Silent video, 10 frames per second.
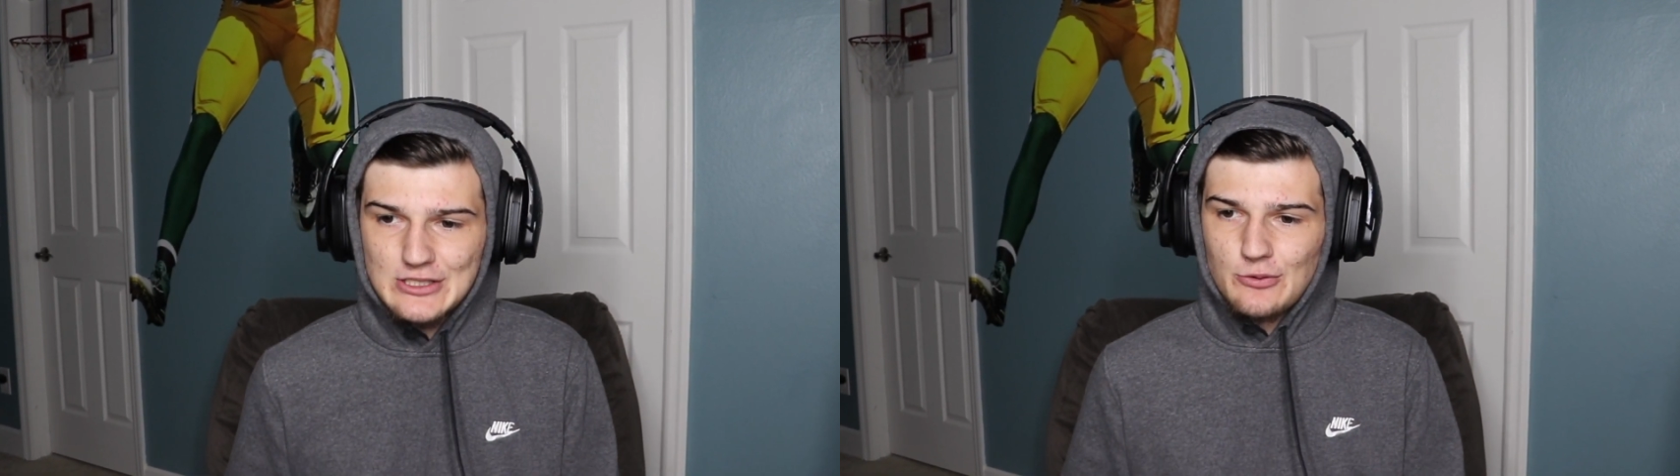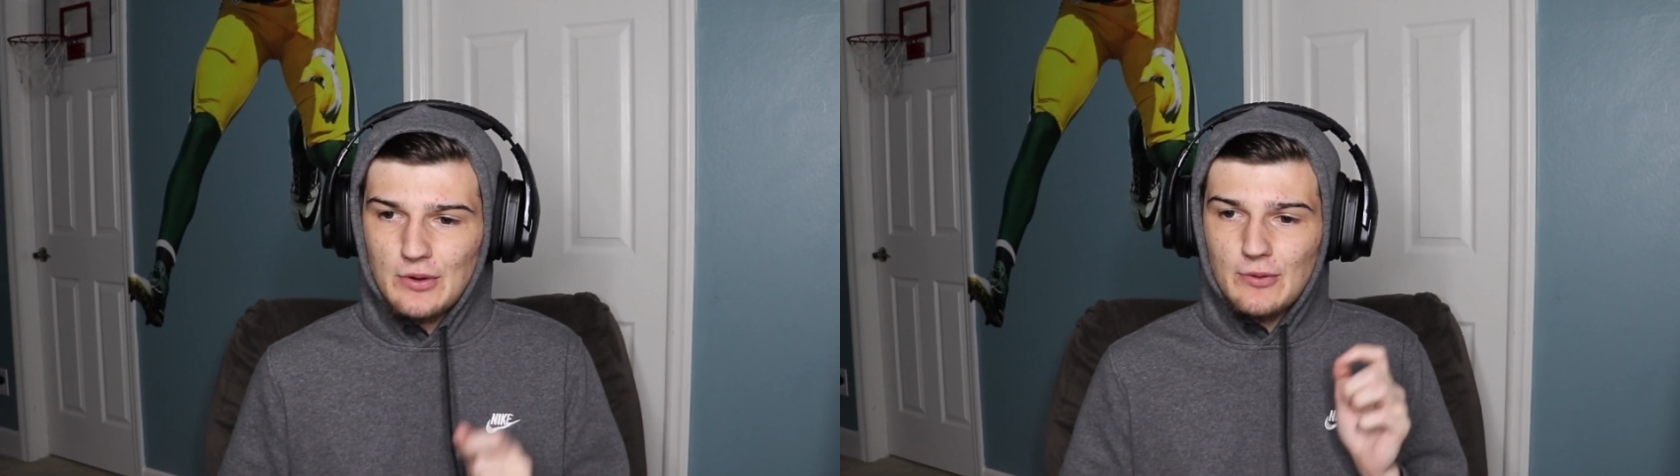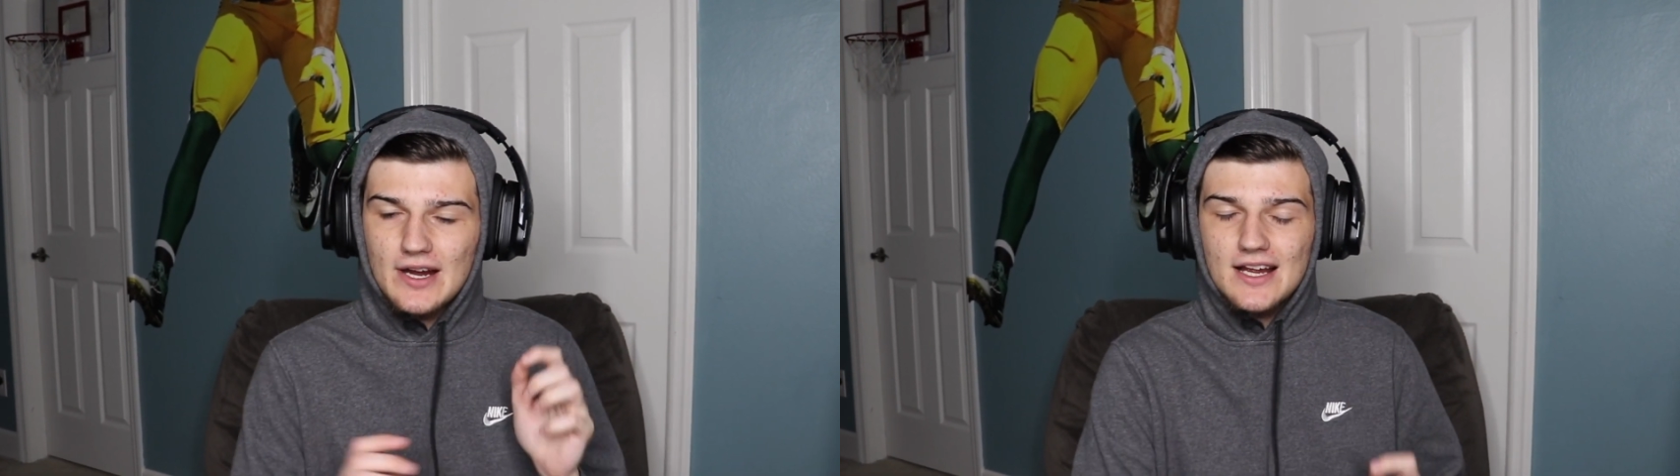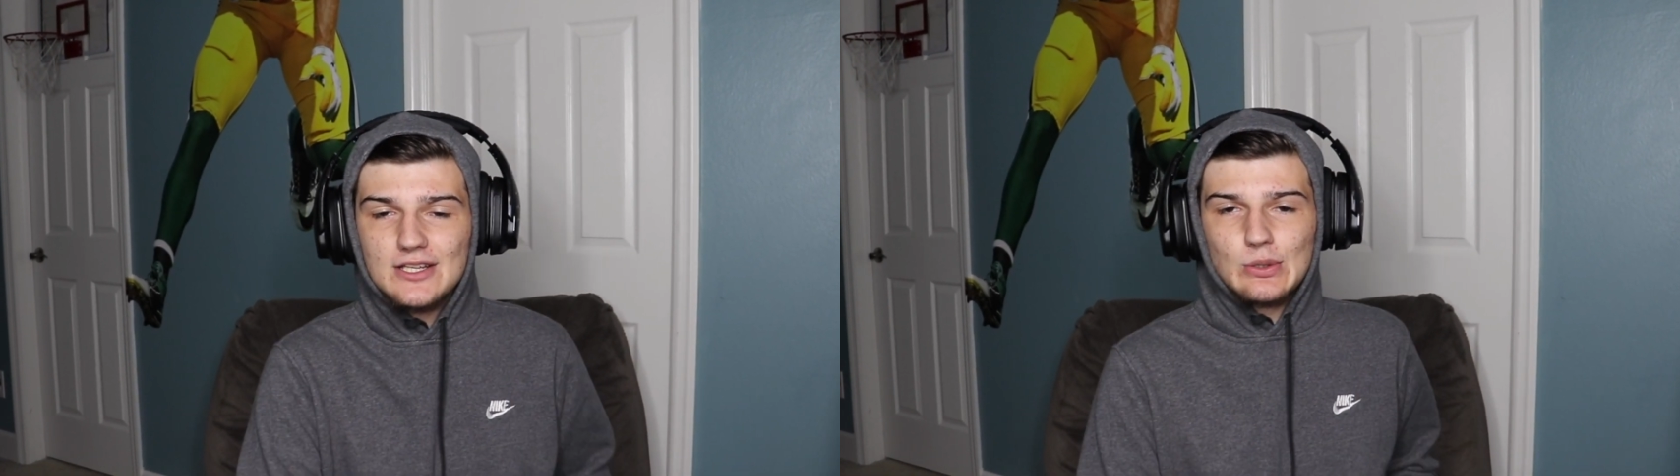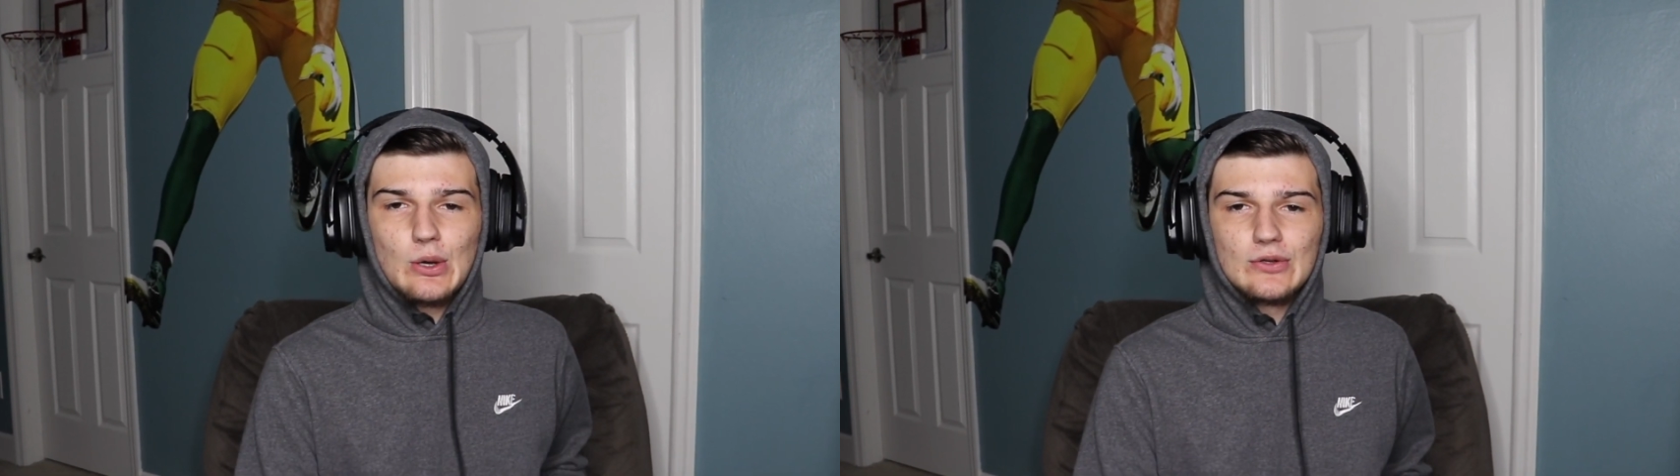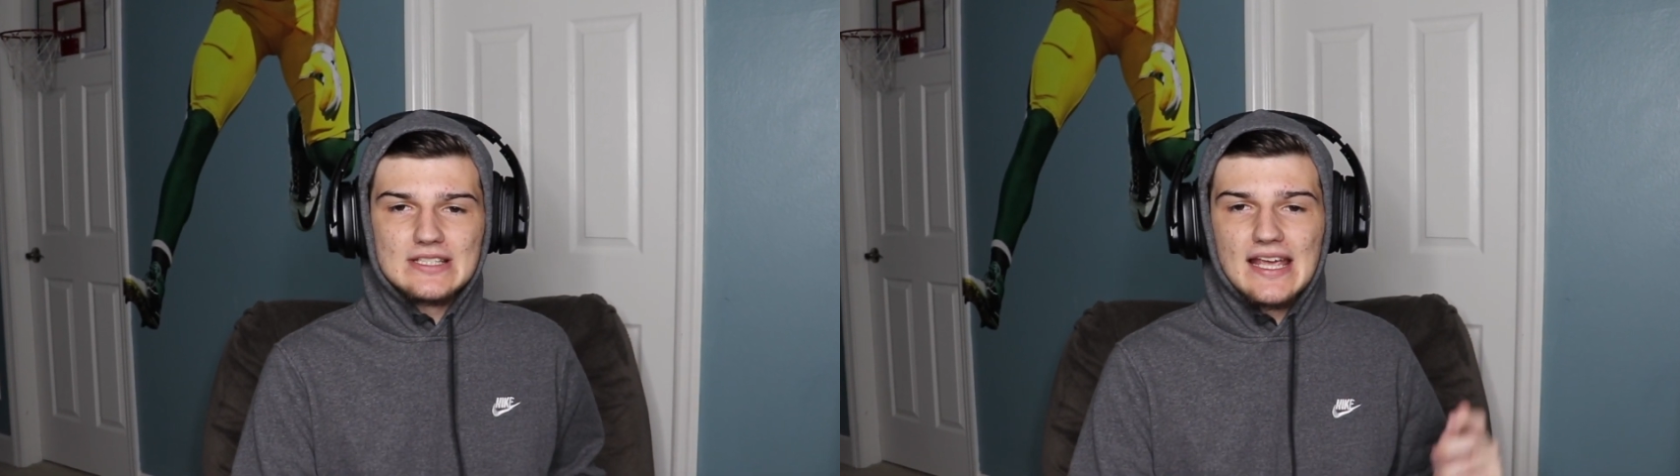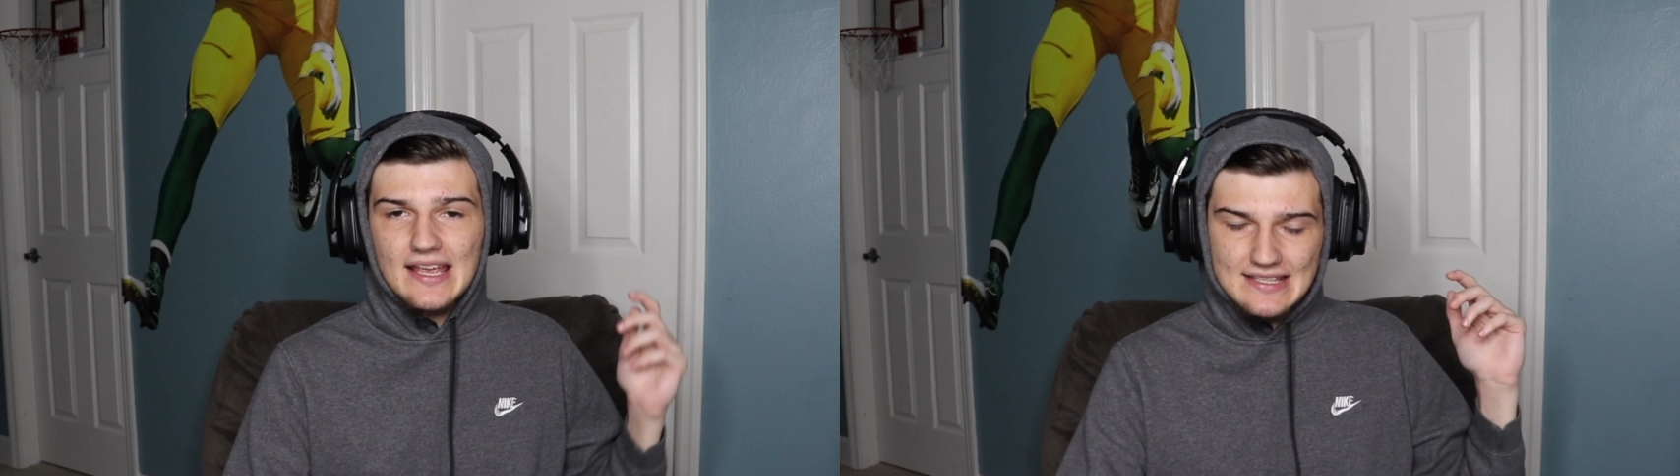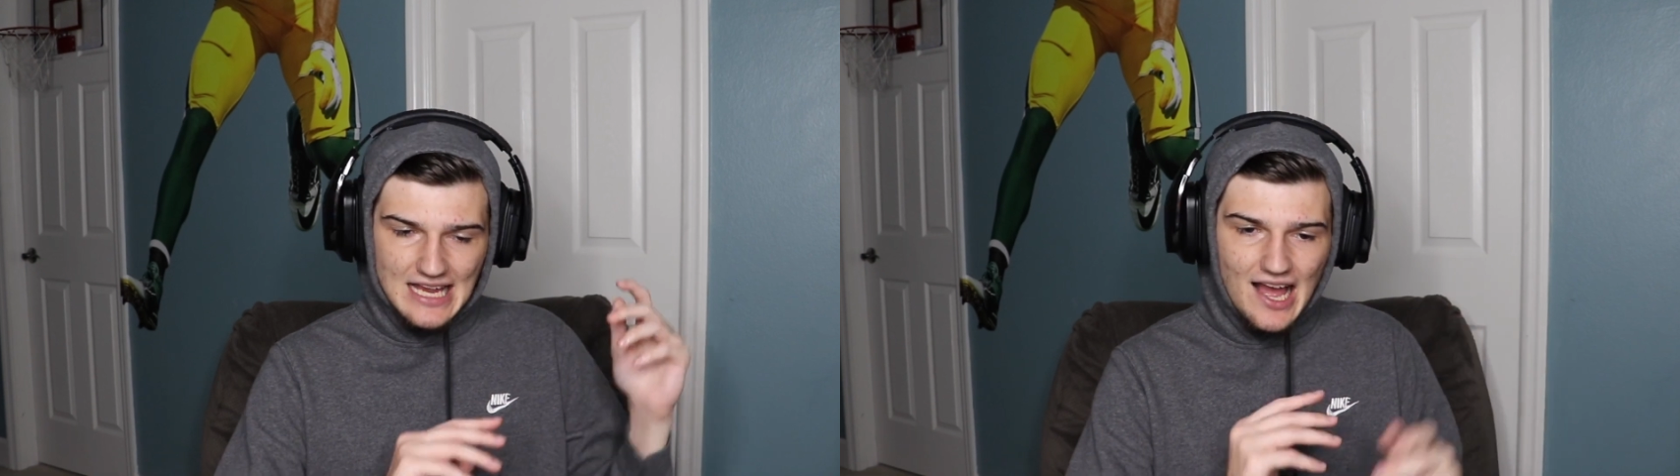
So we were gonna do gold tickets,